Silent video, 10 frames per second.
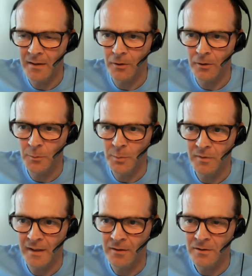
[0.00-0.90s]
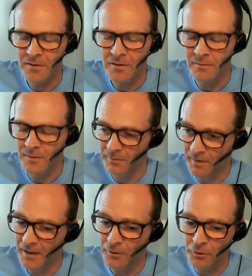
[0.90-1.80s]
cloud providers, the
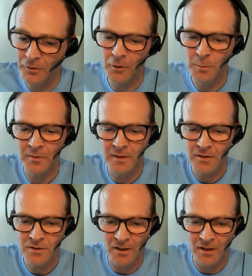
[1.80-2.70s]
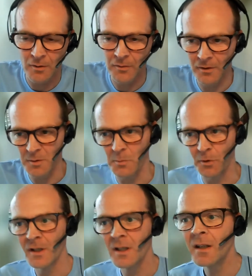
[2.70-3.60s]
very good cloud providers, an awful lot of
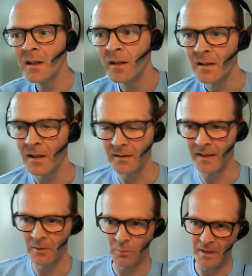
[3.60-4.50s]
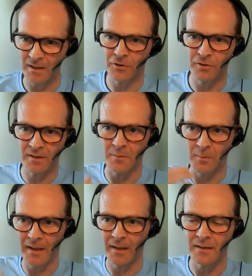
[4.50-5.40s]
money, and then we treat them
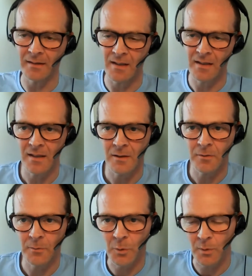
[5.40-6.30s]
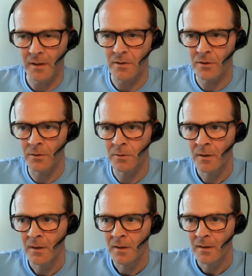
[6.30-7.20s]
like a data center from 20 years ago.
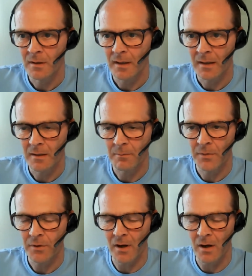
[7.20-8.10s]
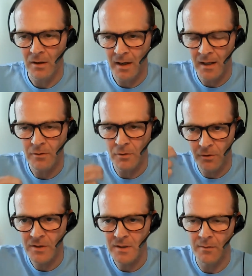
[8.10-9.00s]
There are higher
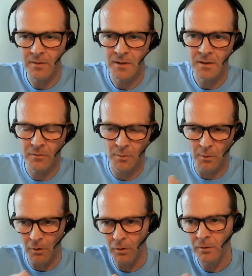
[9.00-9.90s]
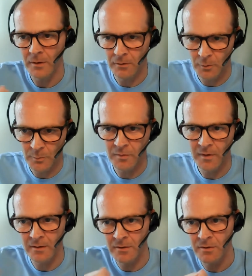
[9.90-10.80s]
order services from all the cloud
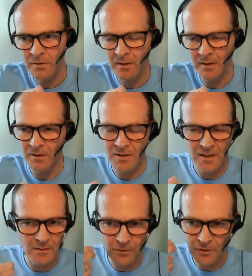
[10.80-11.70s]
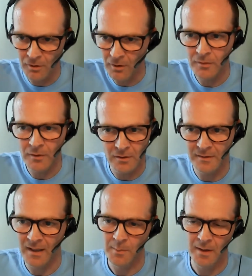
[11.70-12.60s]
providers that can save you an awful lot of
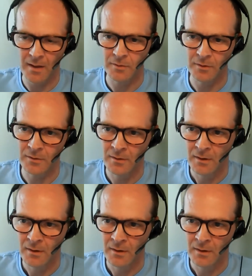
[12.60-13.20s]
time and effort.